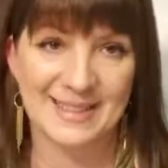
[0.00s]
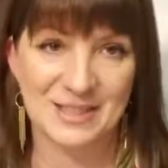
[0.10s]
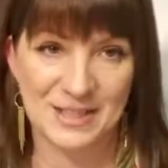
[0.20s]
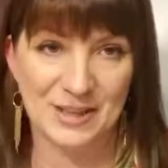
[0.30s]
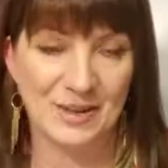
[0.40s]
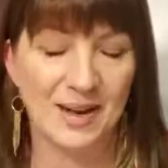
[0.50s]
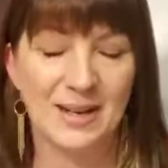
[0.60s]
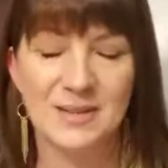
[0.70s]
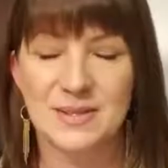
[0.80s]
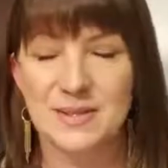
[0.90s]
this year?
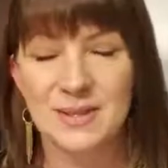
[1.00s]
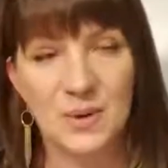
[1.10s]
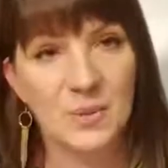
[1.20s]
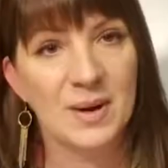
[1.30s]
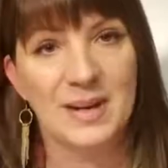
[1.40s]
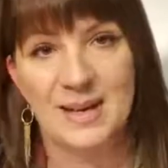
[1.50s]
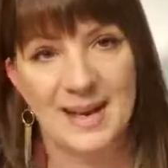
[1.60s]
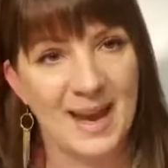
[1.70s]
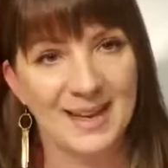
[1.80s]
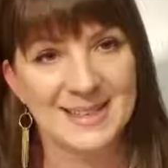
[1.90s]
I so want to
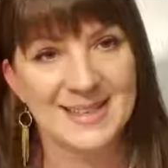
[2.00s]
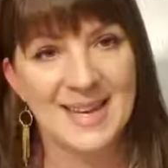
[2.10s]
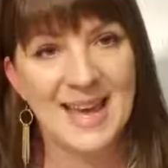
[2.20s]
connect.